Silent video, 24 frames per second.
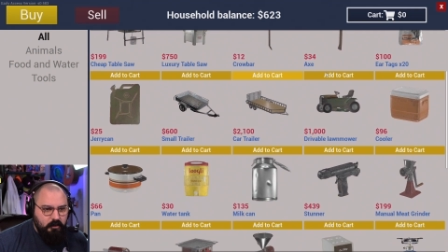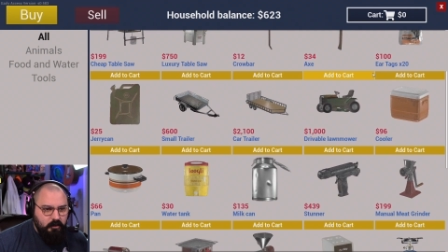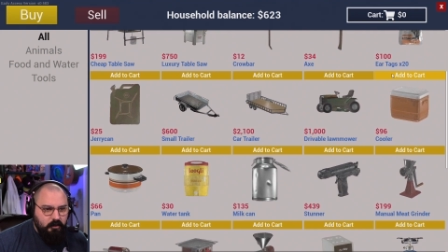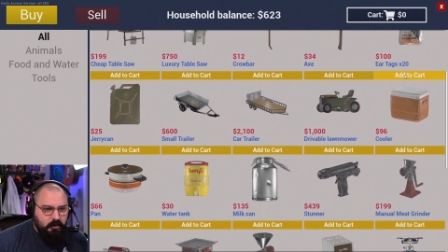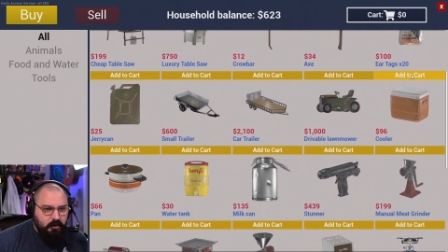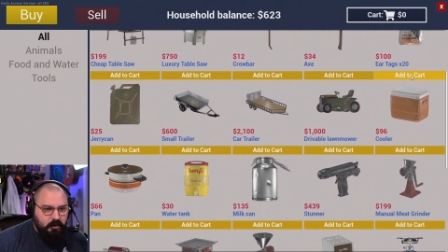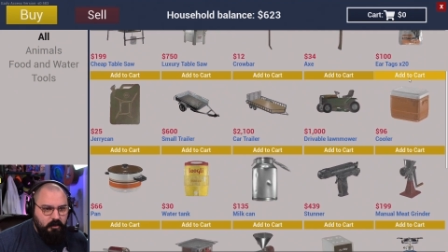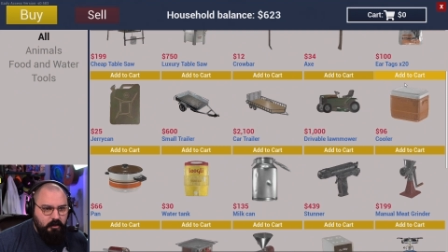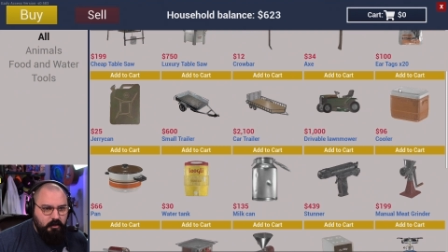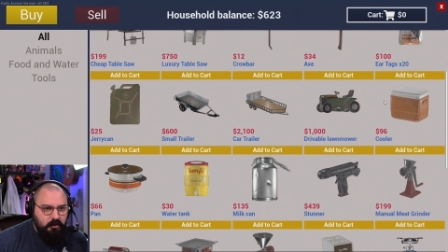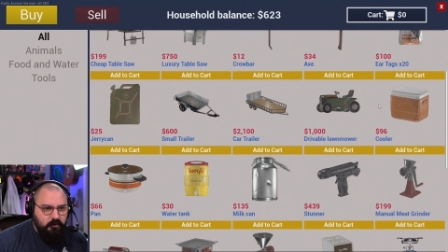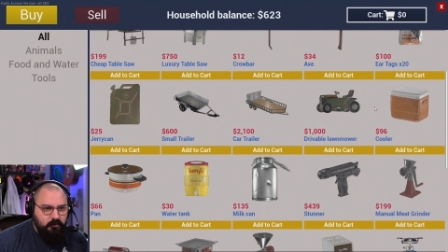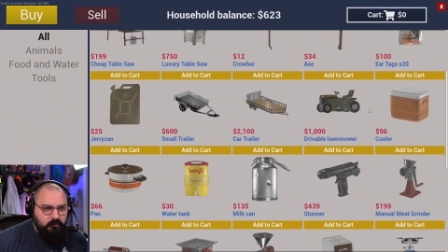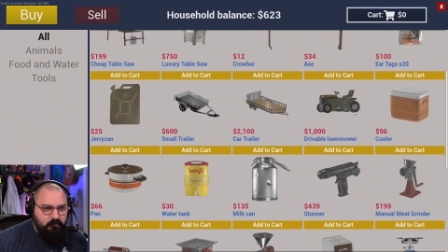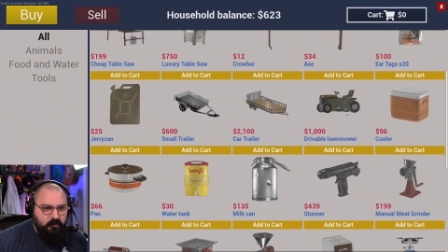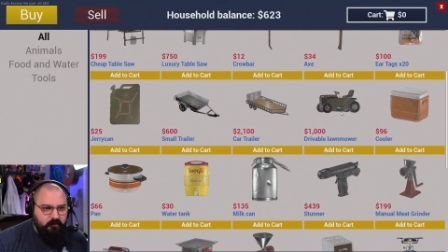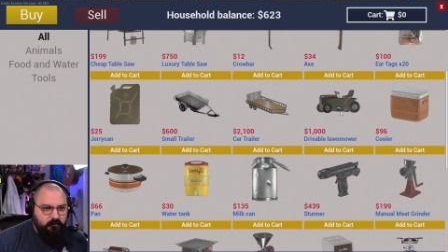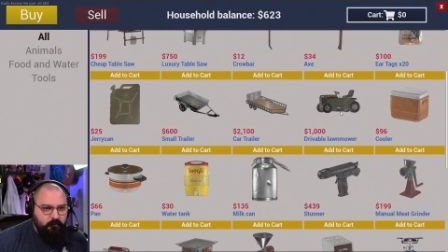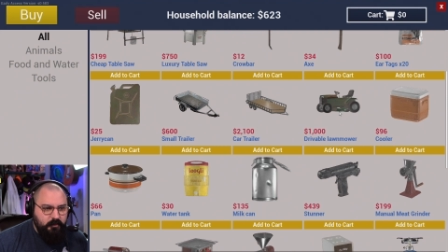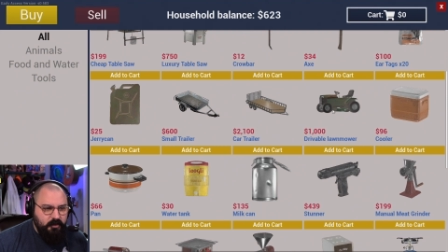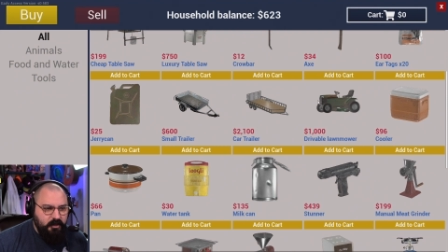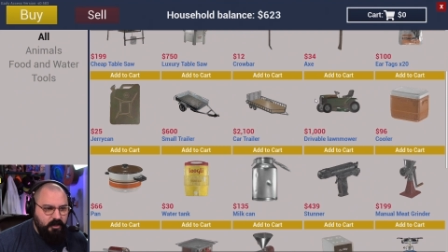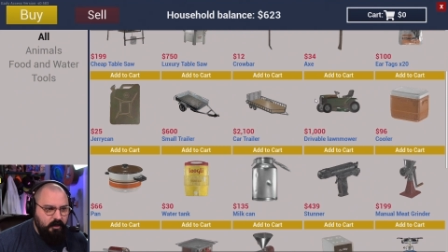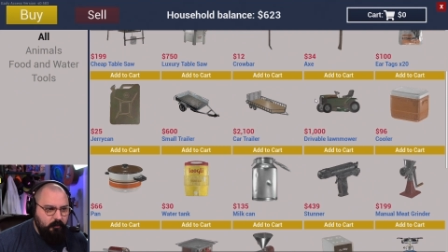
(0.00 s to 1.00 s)
Huh.
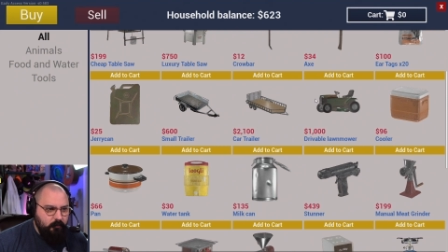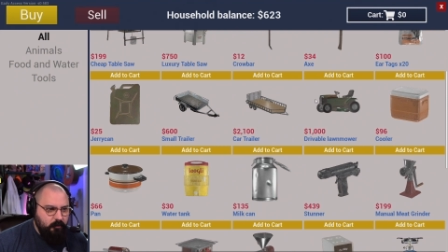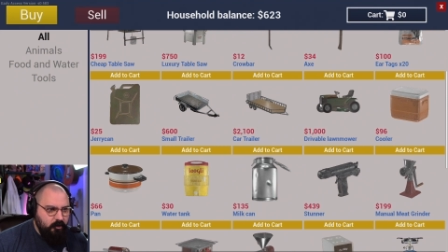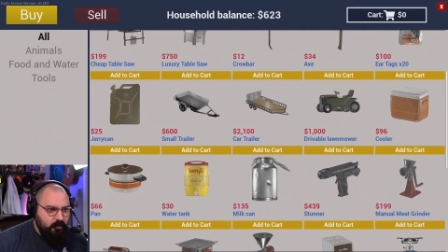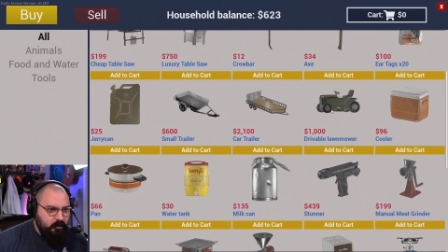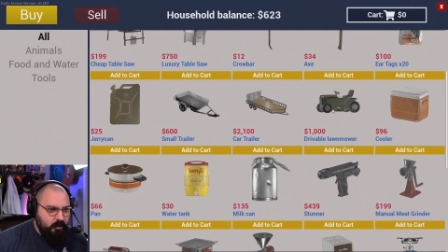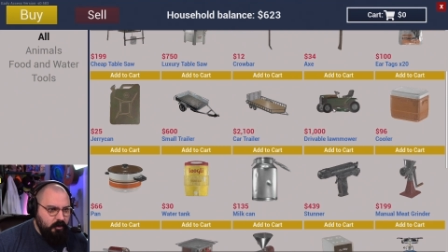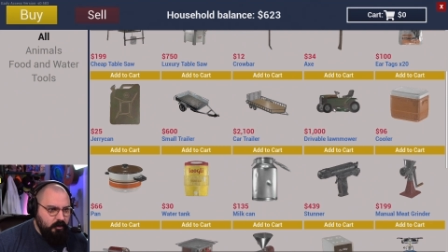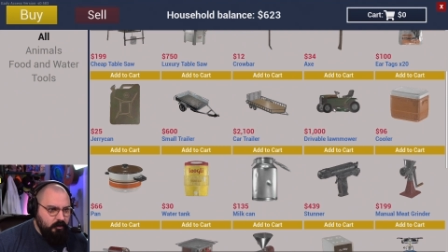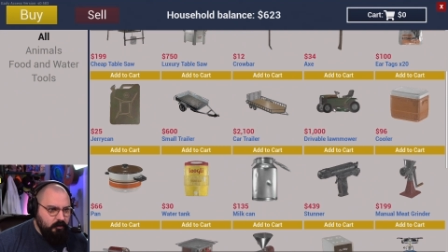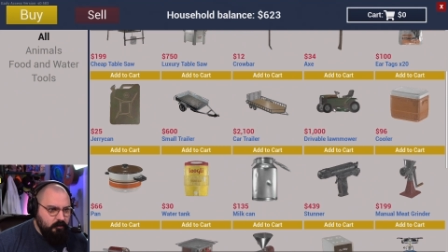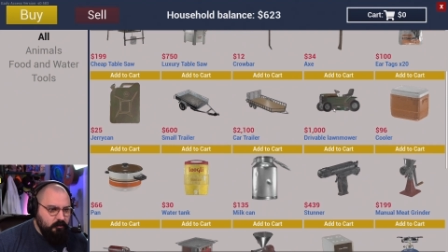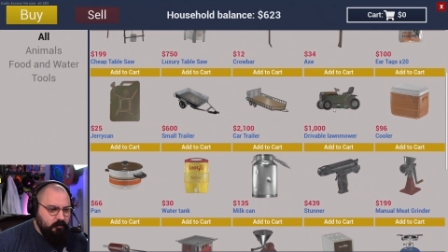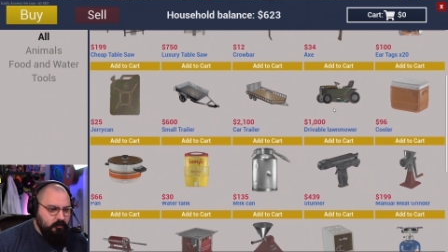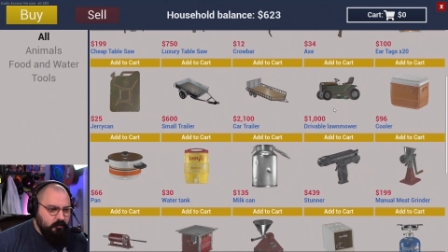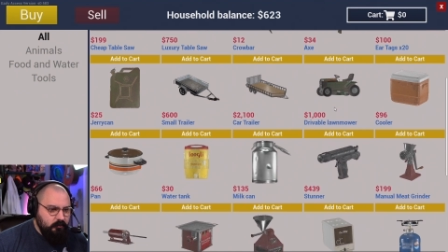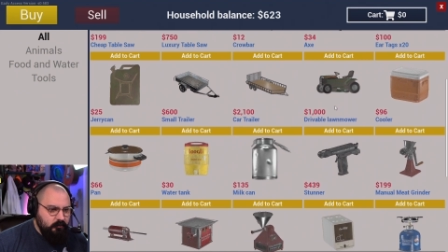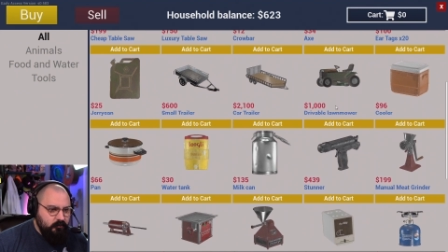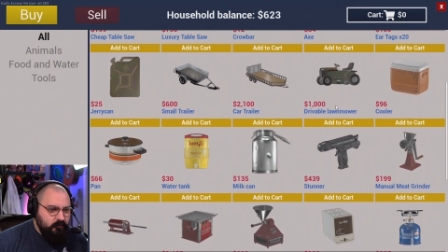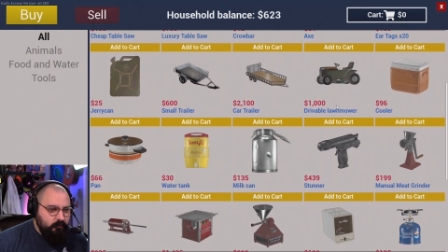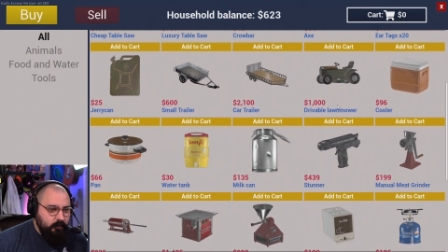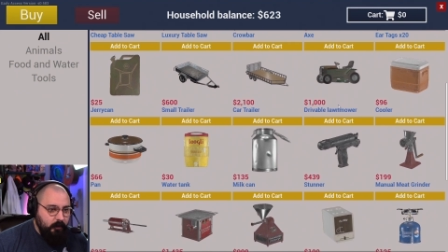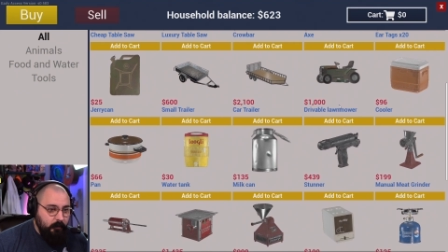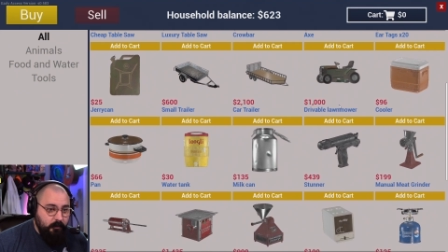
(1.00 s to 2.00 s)
Drivable lawnmower.
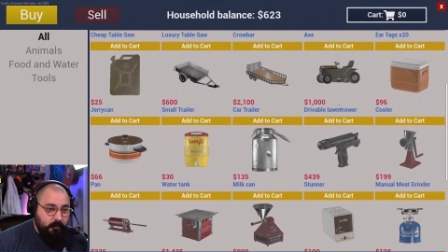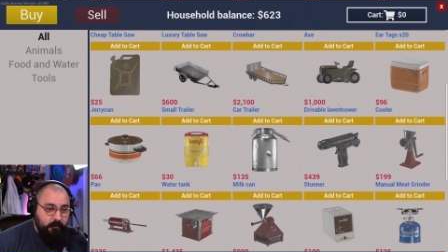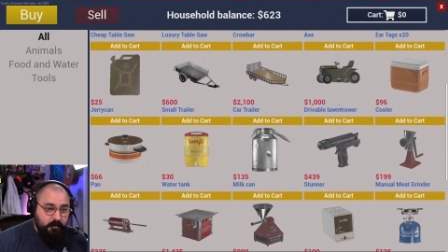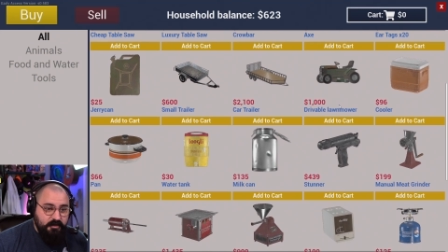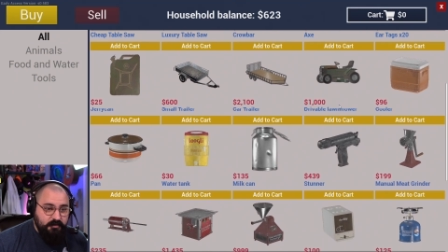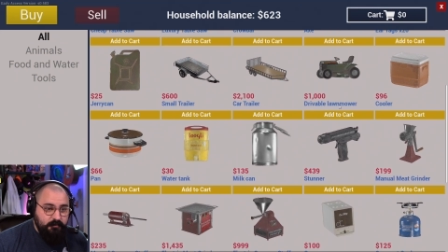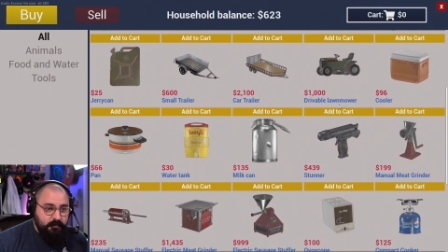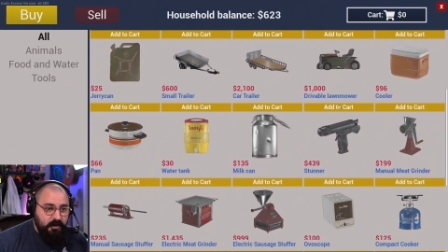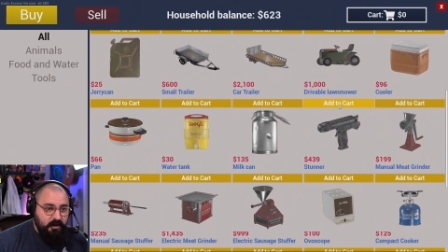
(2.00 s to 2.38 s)
It's probably much